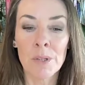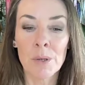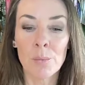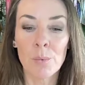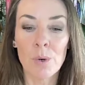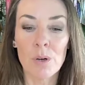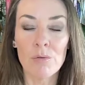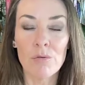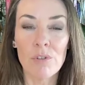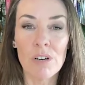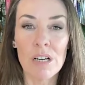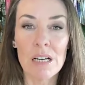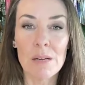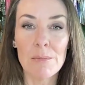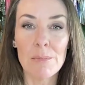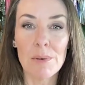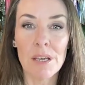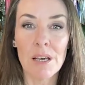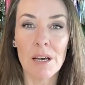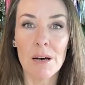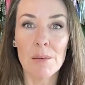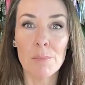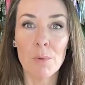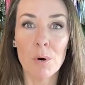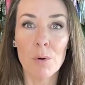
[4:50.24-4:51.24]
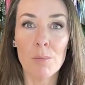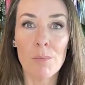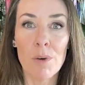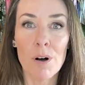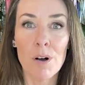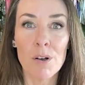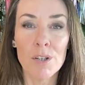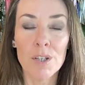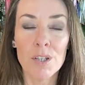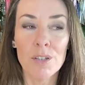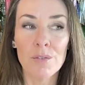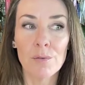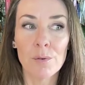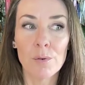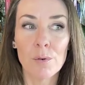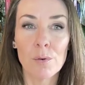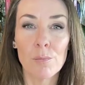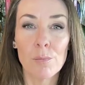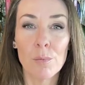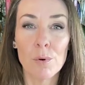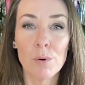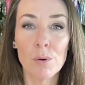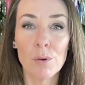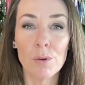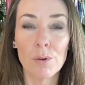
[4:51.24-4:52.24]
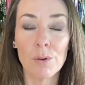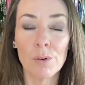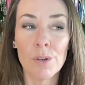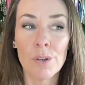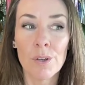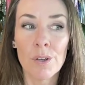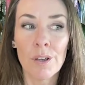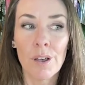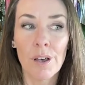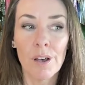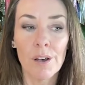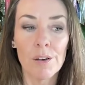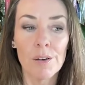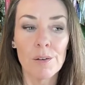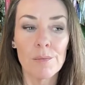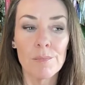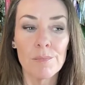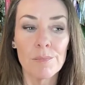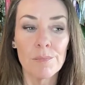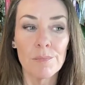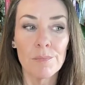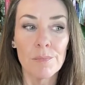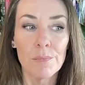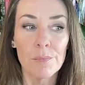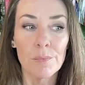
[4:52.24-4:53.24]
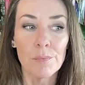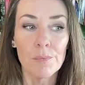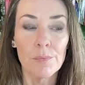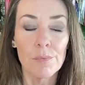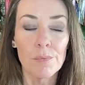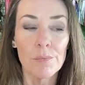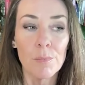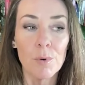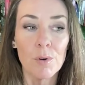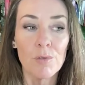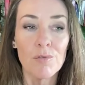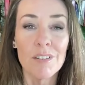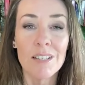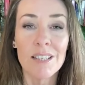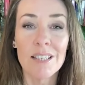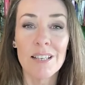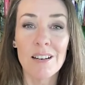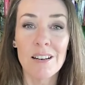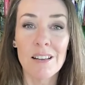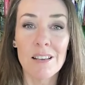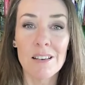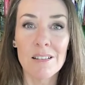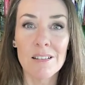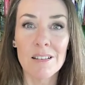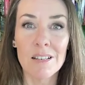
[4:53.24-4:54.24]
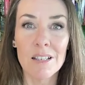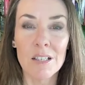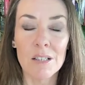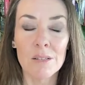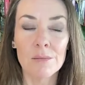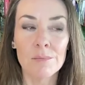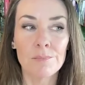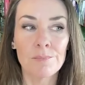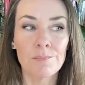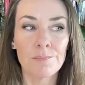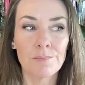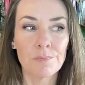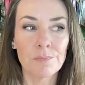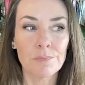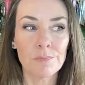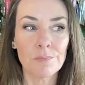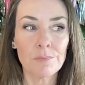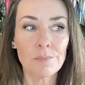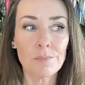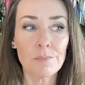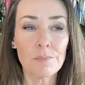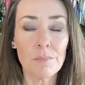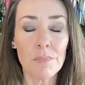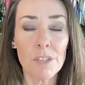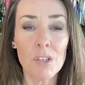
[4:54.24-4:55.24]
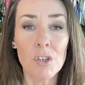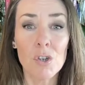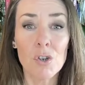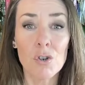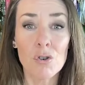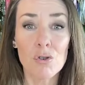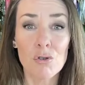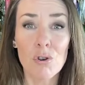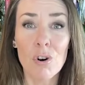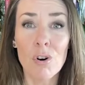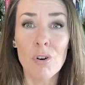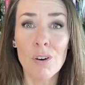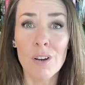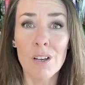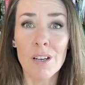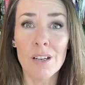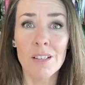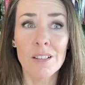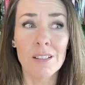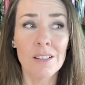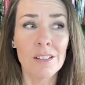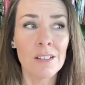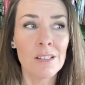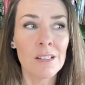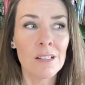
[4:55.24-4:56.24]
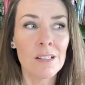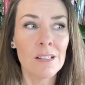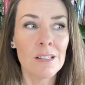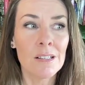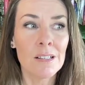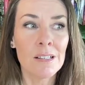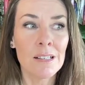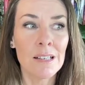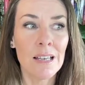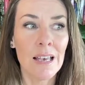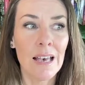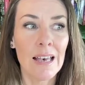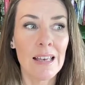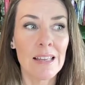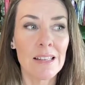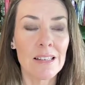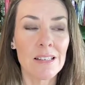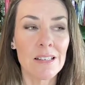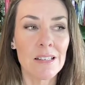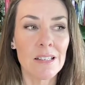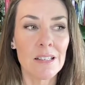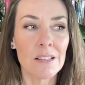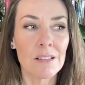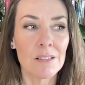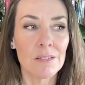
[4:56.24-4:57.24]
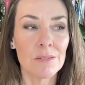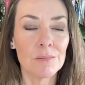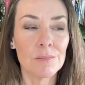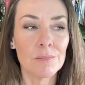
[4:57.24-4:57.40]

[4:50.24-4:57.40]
we really become more masterful, more resilient, stronger. And